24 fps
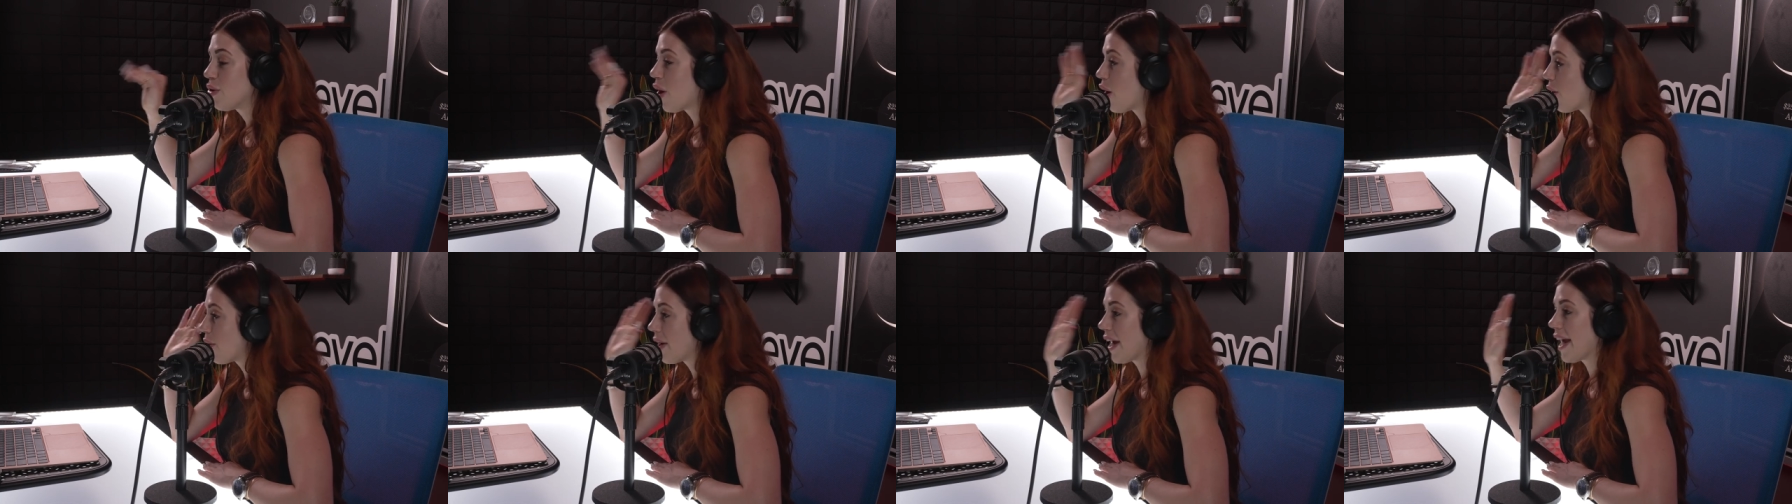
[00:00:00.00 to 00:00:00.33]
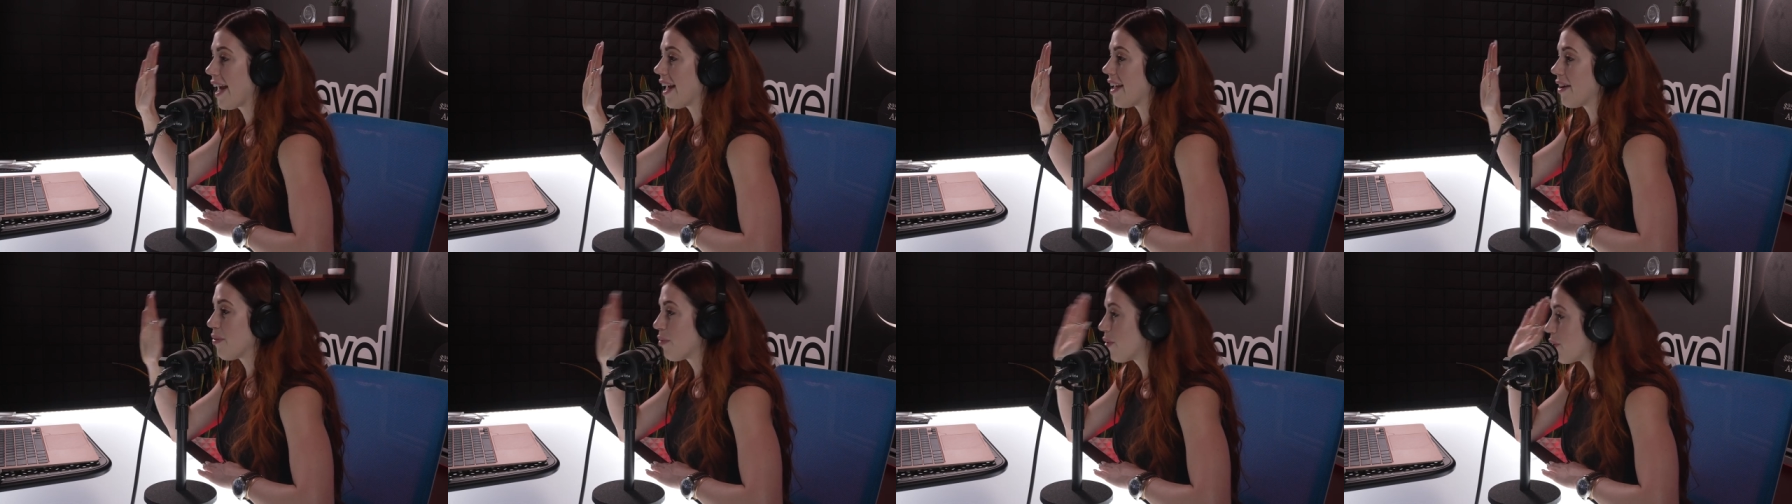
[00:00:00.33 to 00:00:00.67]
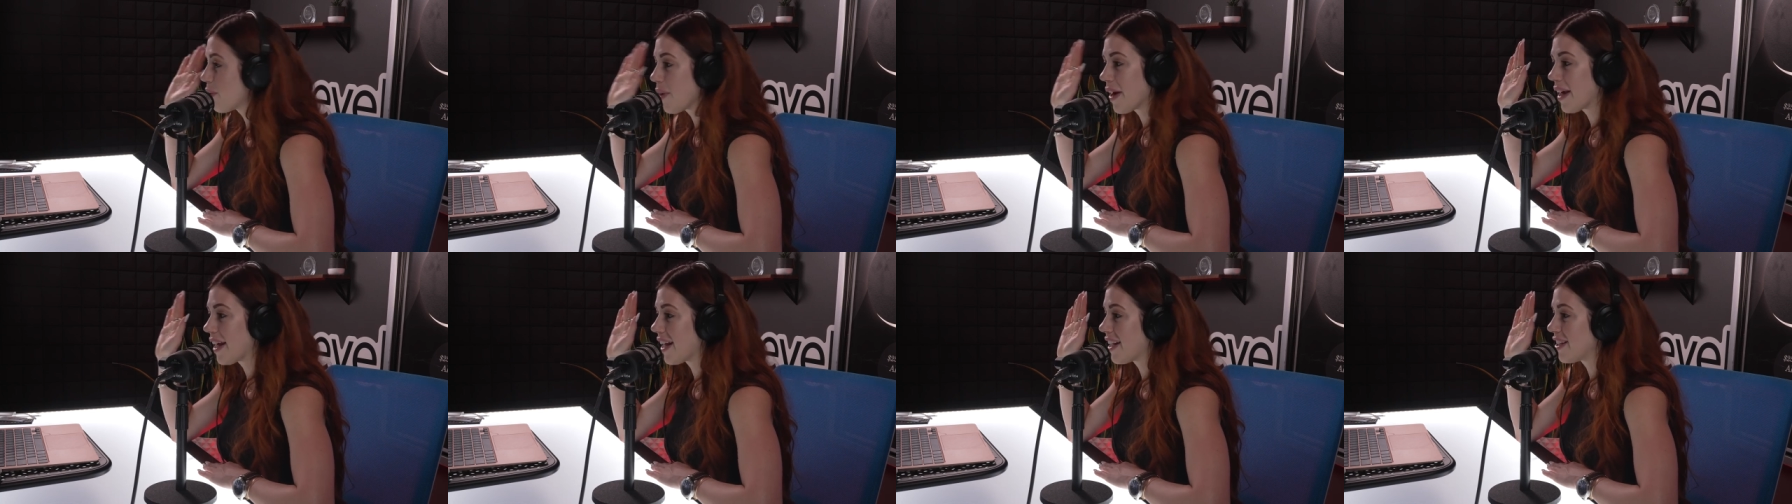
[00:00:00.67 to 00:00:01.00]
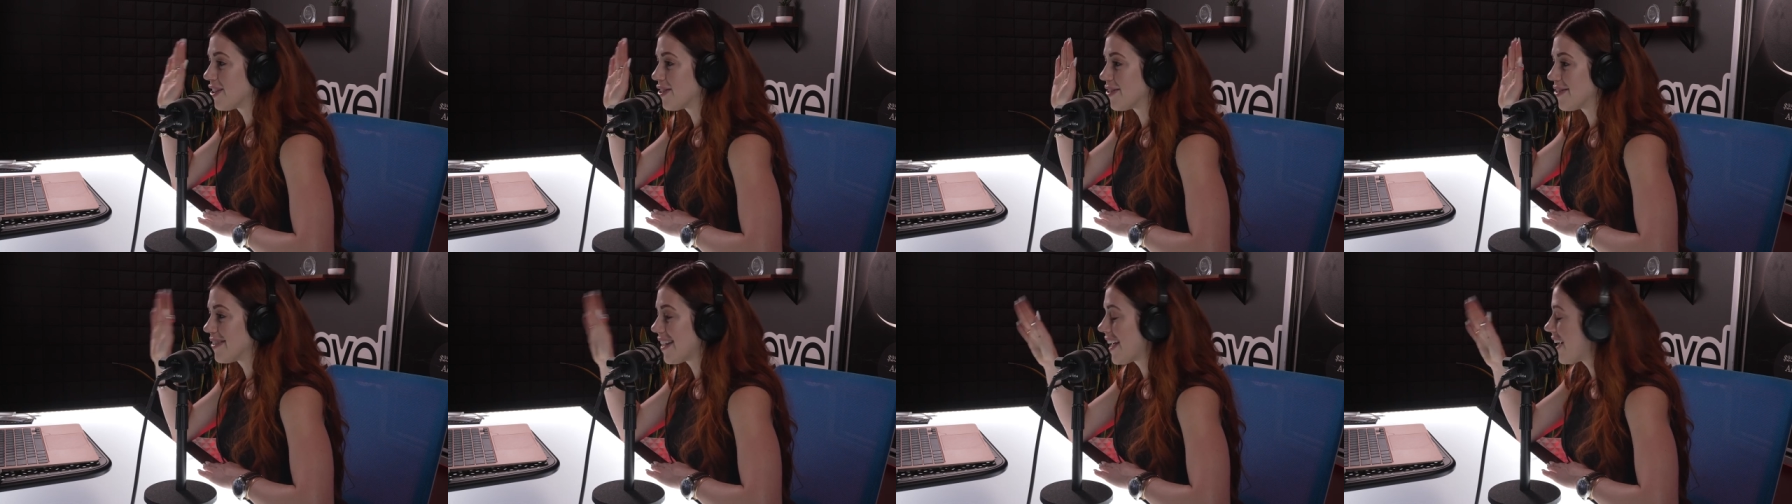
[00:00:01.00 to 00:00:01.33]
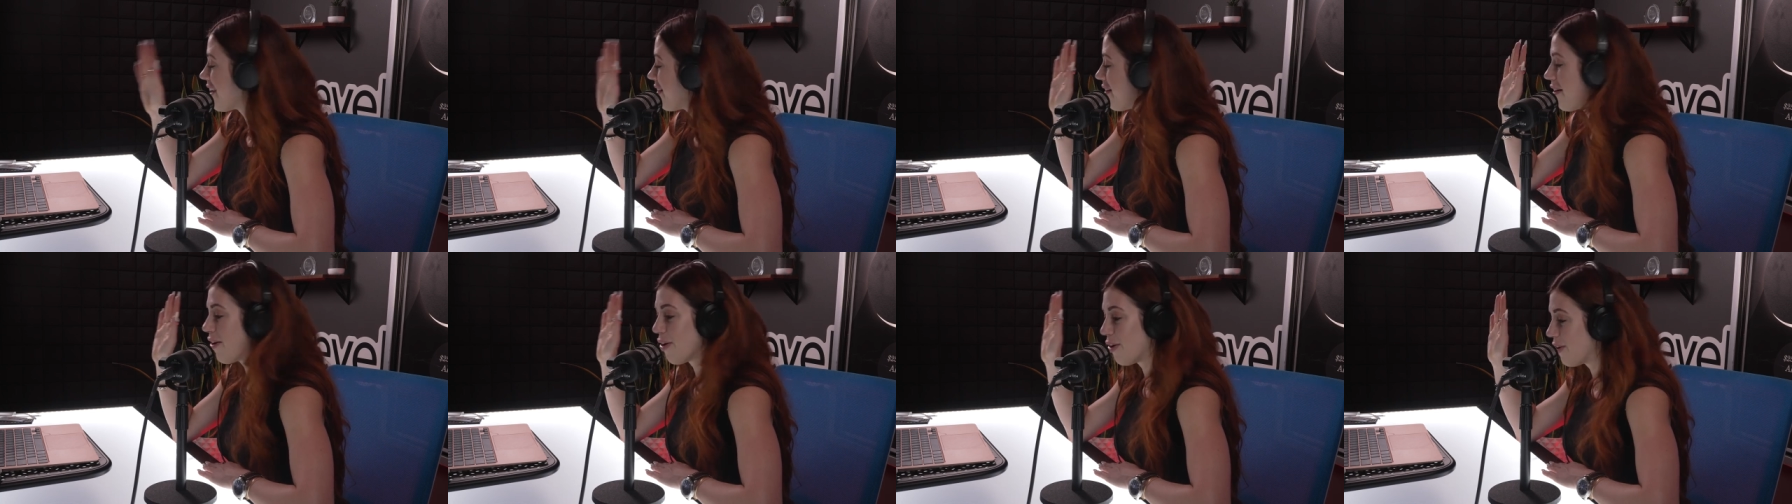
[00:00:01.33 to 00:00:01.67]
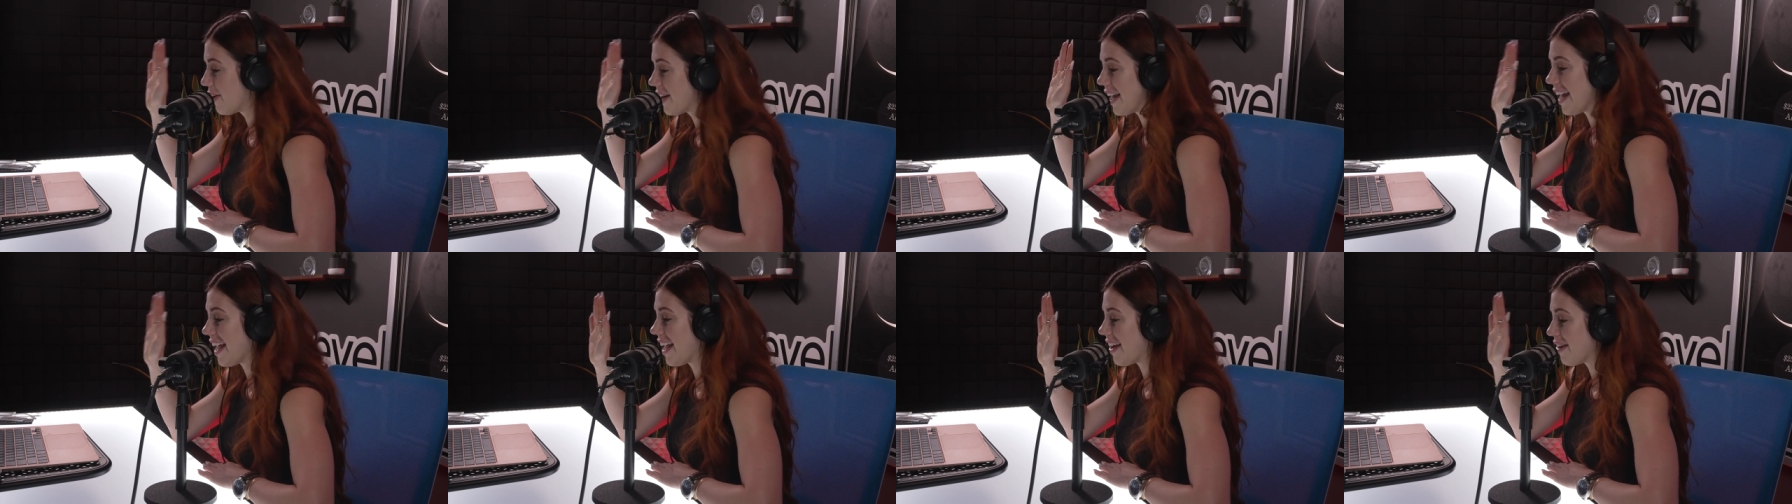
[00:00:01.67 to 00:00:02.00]
Okay. What do I got to do now?
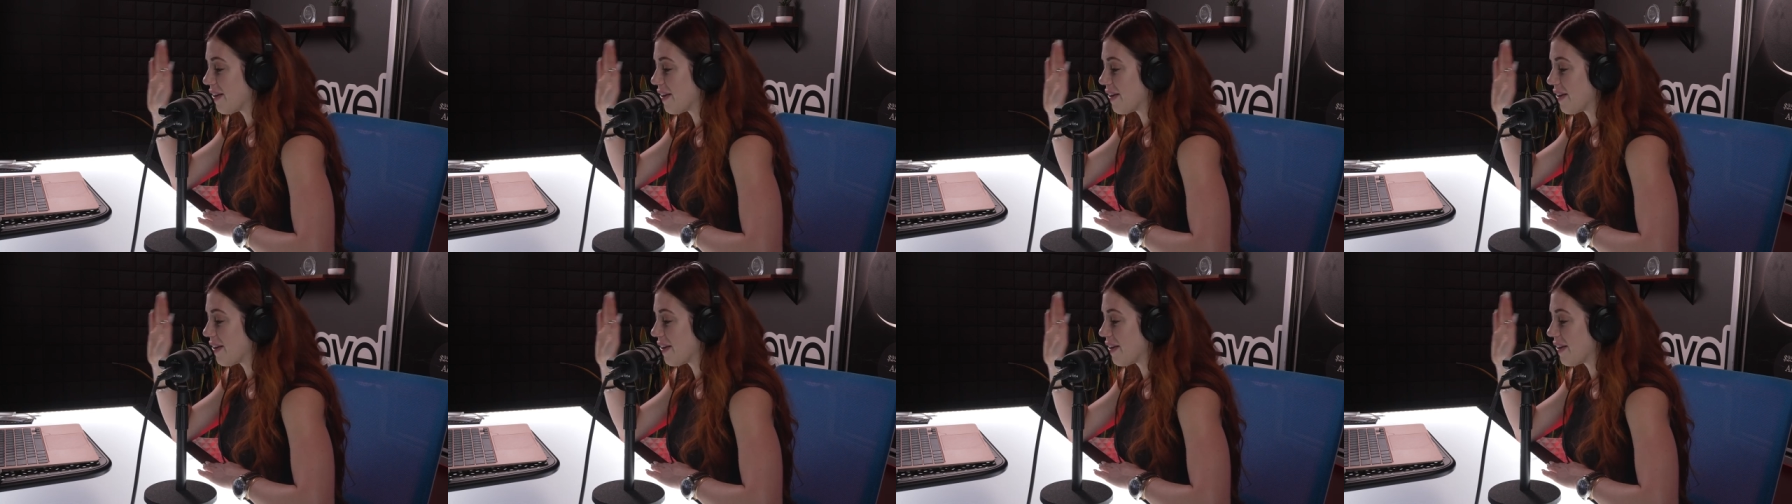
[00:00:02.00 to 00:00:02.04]
Okay.